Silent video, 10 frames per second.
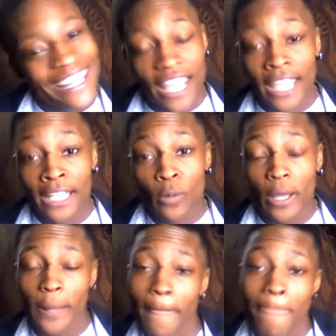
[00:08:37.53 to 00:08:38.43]

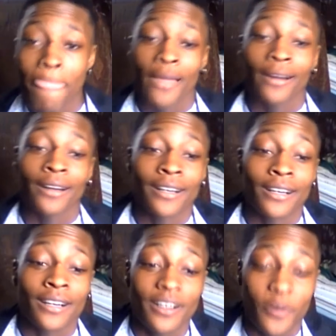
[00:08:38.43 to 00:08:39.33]
Anyway,
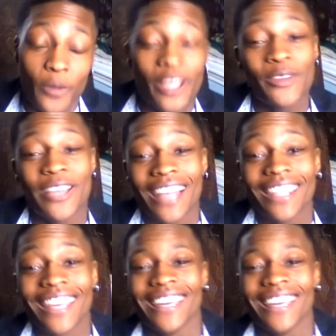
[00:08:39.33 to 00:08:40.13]
when you got